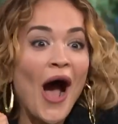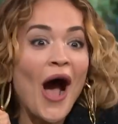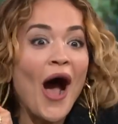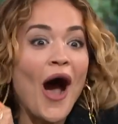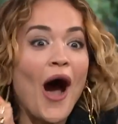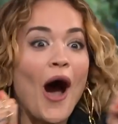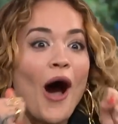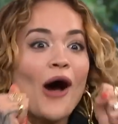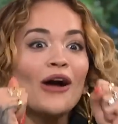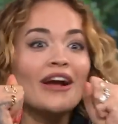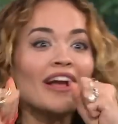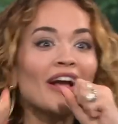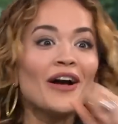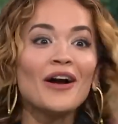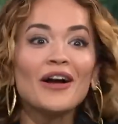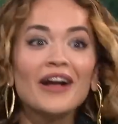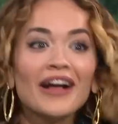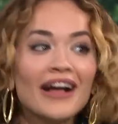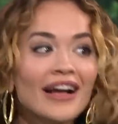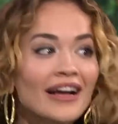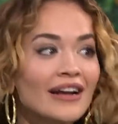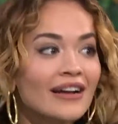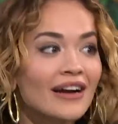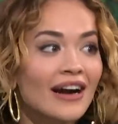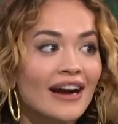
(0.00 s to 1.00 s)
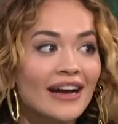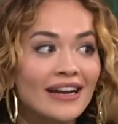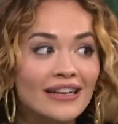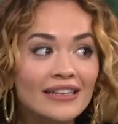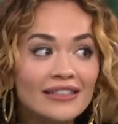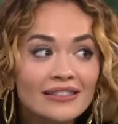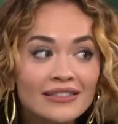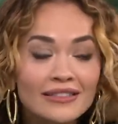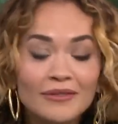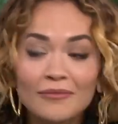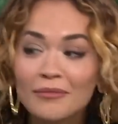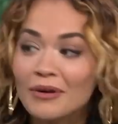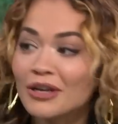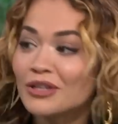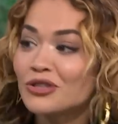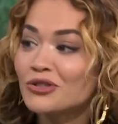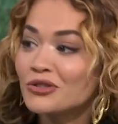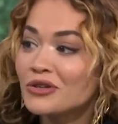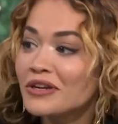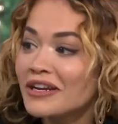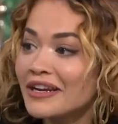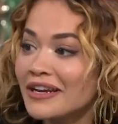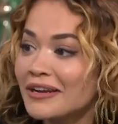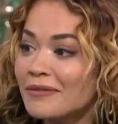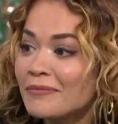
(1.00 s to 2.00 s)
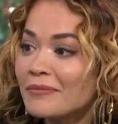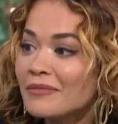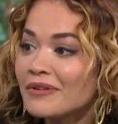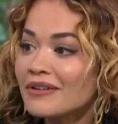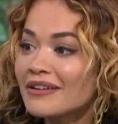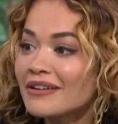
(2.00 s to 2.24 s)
what is going on? Guys, my dream